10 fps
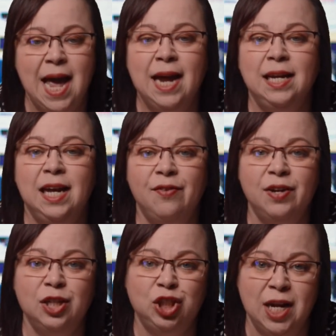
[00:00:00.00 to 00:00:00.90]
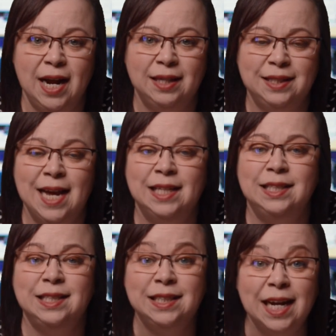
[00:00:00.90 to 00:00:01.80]
And give it a chance and
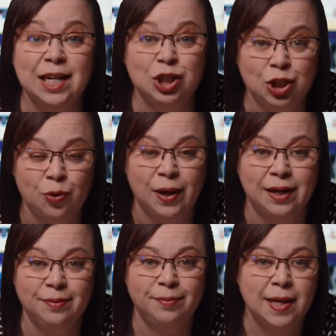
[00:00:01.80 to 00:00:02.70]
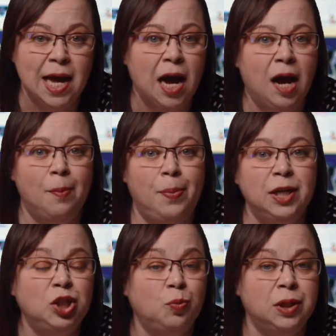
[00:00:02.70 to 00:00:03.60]
stick to it. A
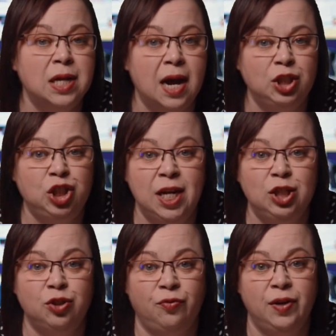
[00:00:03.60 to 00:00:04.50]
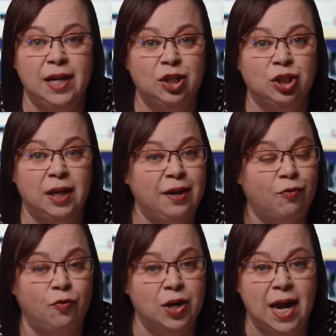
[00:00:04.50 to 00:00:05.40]
budget will not change your financial life
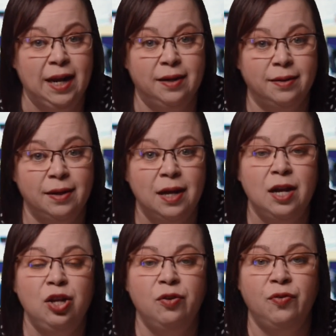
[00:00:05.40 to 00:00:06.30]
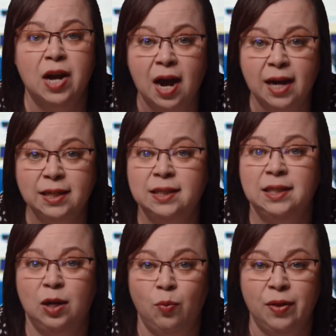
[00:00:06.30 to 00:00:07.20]
overnight. You've got to
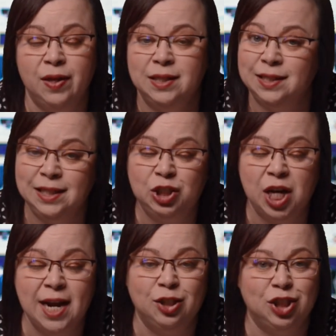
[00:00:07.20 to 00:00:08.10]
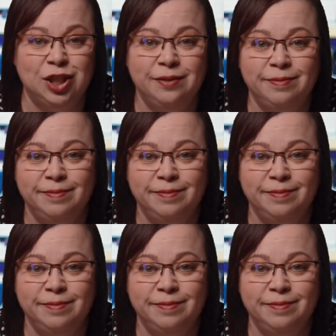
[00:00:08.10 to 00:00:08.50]
stick with it to see change.